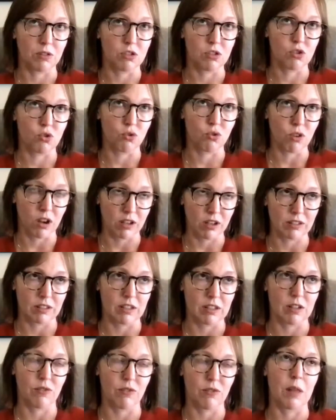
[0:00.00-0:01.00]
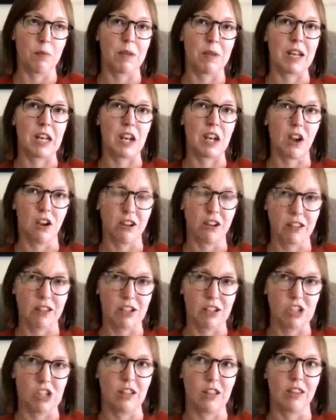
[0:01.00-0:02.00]
drugs and development, not in the
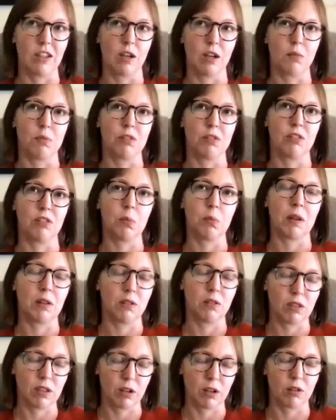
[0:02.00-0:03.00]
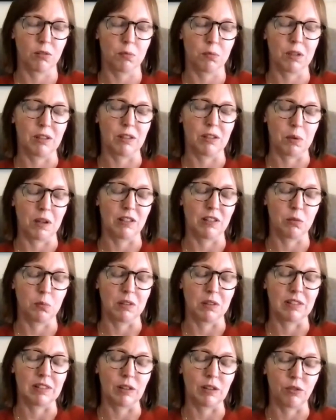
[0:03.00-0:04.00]
gene therapy space
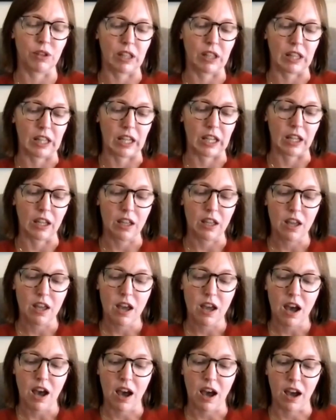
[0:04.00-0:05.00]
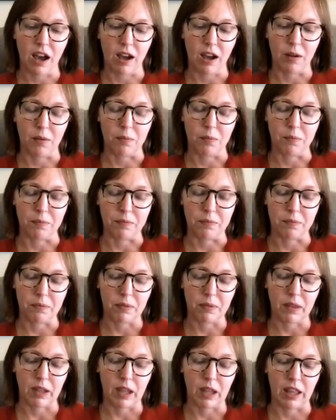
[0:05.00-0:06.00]
specifically. And
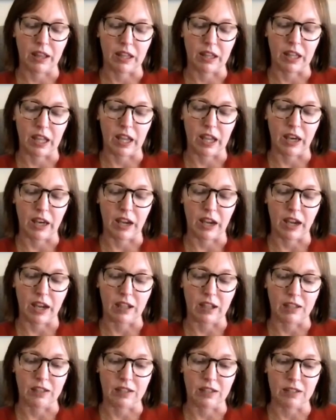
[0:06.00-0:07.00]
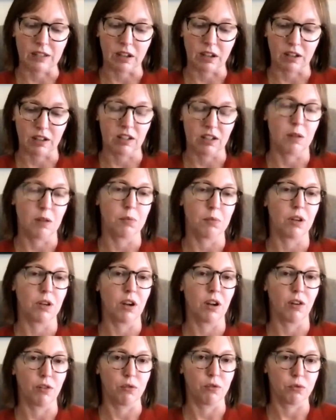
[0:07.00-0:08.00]
then I sit on a number
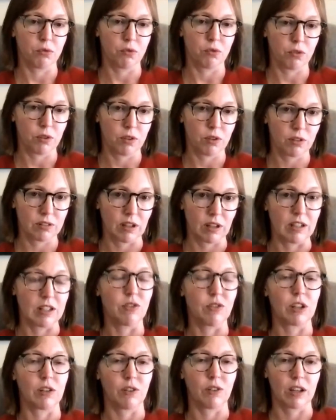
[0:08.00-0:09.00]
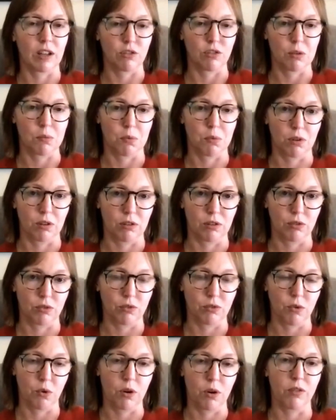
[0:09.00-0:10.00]
of scientific advisory boards
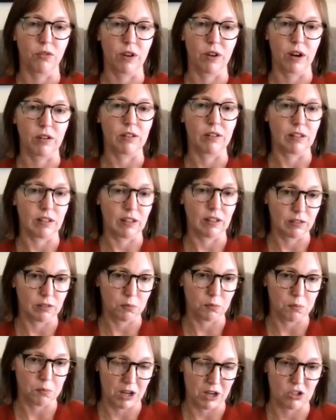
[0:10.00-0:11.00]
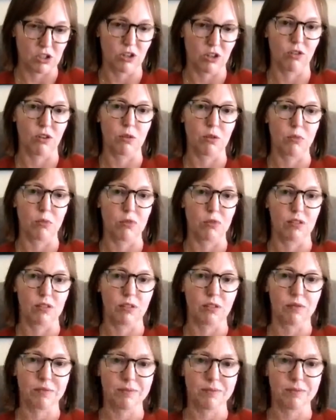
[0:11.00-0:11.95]
for rare disease patient groups.